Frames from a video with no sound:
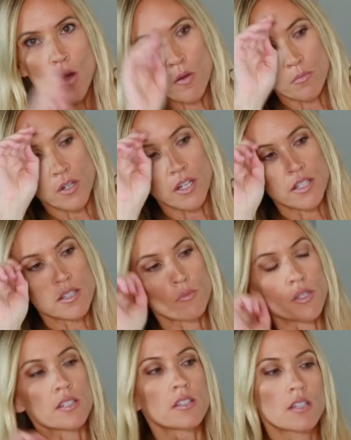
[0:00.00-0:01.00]
Home Goods. It
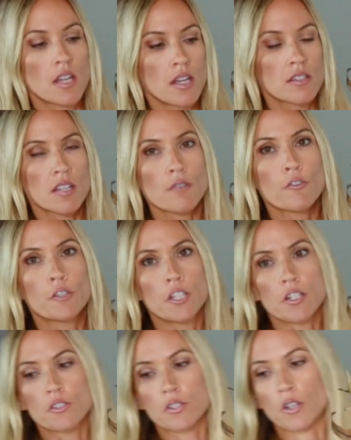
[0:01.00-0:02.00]
was several
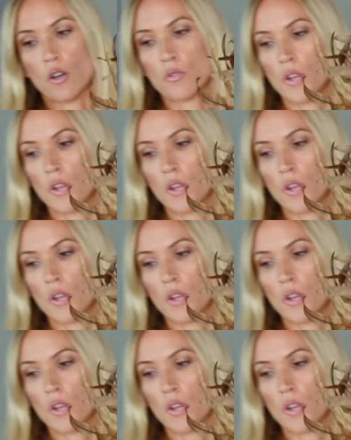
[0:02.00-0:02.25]
years ago